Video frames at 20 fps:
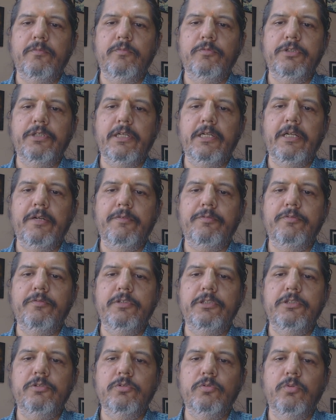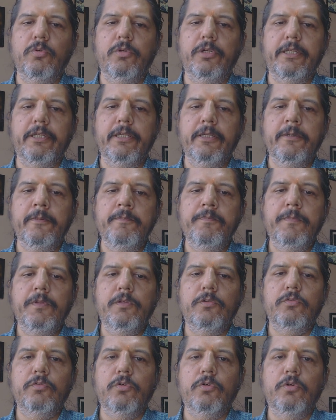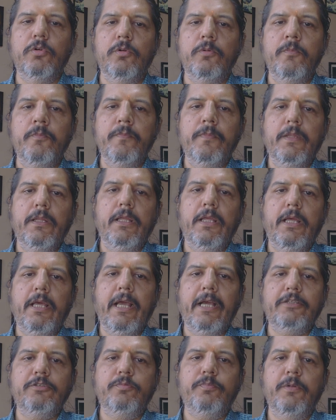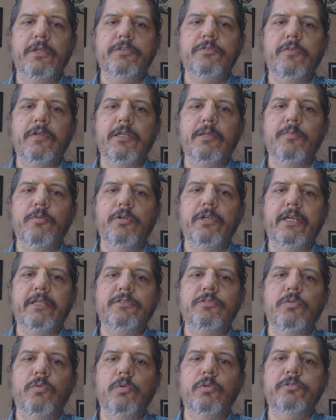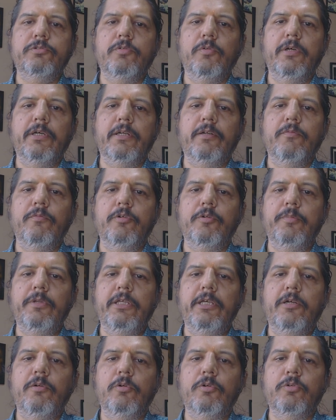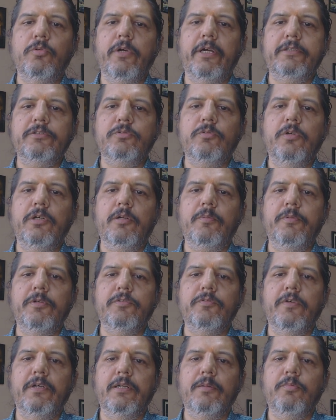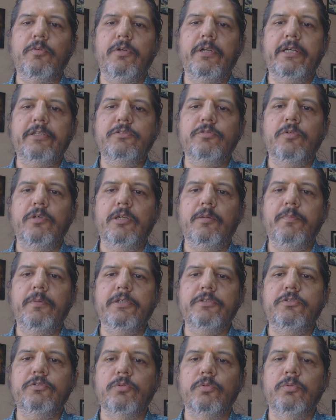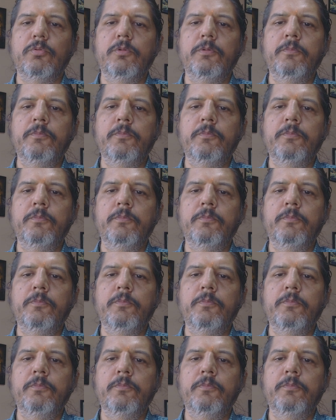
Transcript: We are left with 2 only. So x plus 1 upon x whole square would be equal to x square plus 1 upon x square plus 2.